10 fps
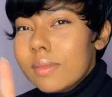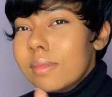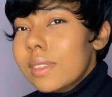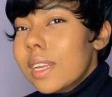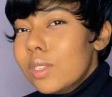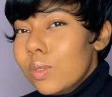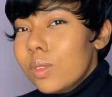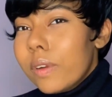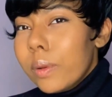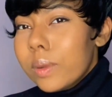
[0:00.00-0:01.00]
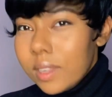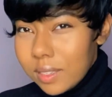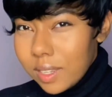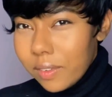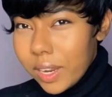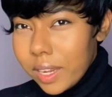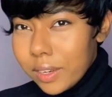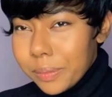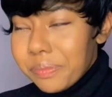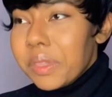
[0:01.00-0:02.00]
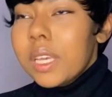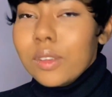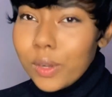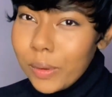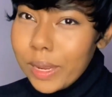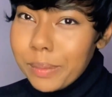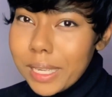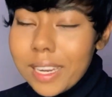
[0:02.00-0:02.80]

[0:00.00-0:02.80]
Did I choose the right one? Did I say the right era? You know what I mean.